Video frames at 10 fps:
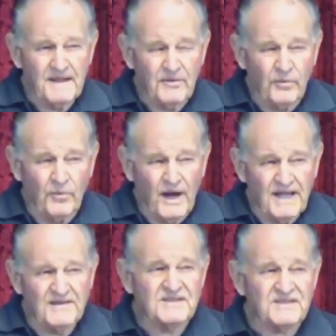way
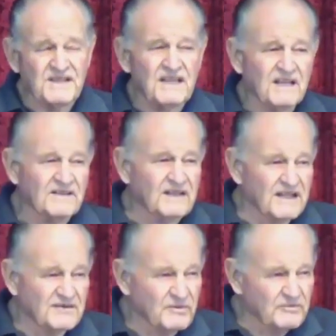of seeing
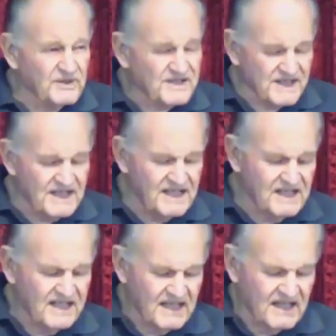things when we see
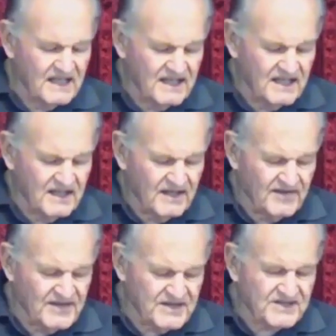
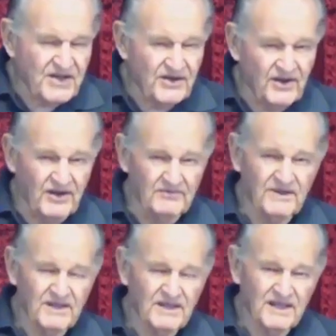this time
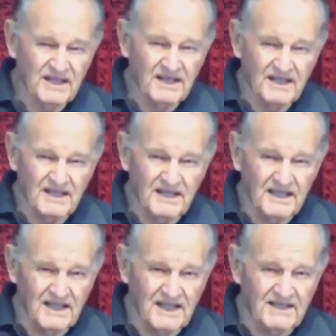
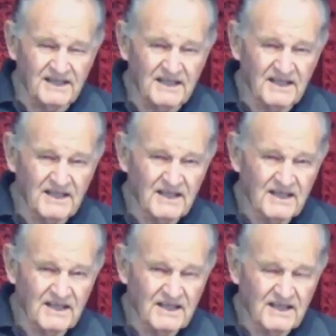in
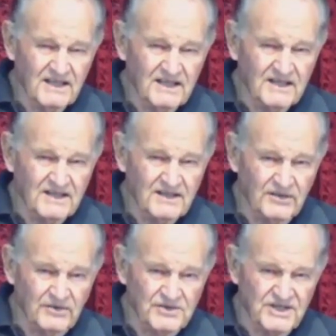the
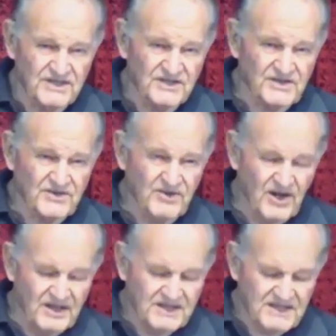Lord Jesus
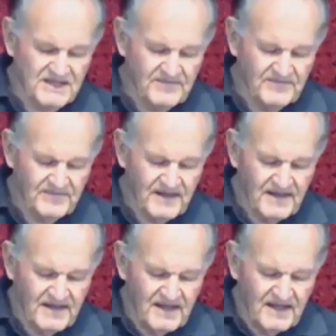Christ.
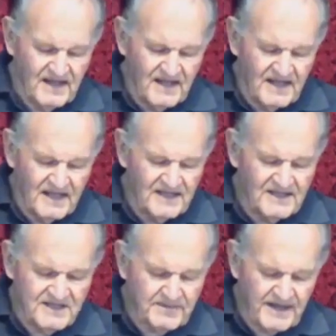In
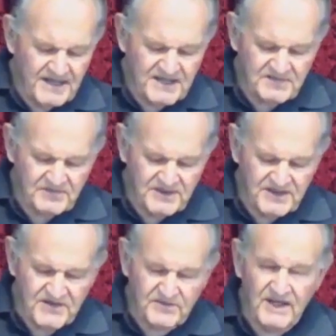this passage we
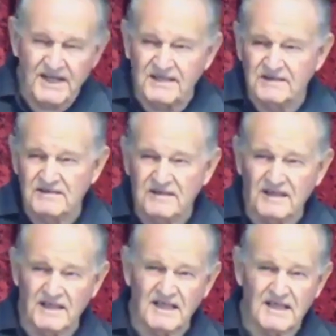just read,
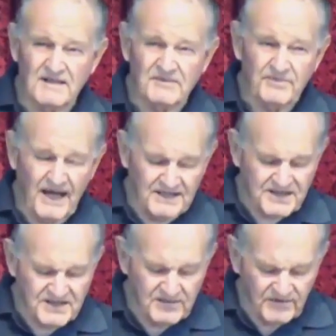the
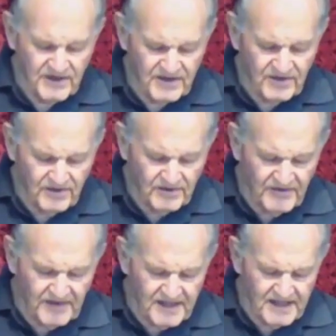passage that we call
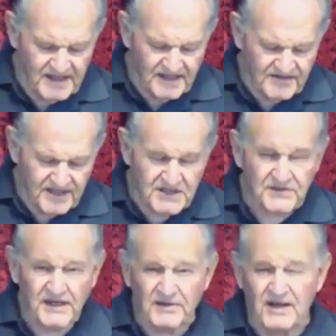the
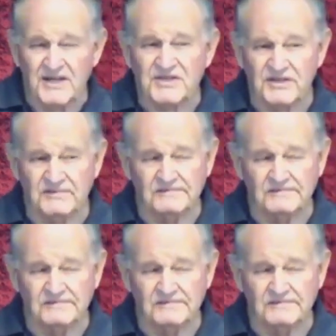Transfiguration,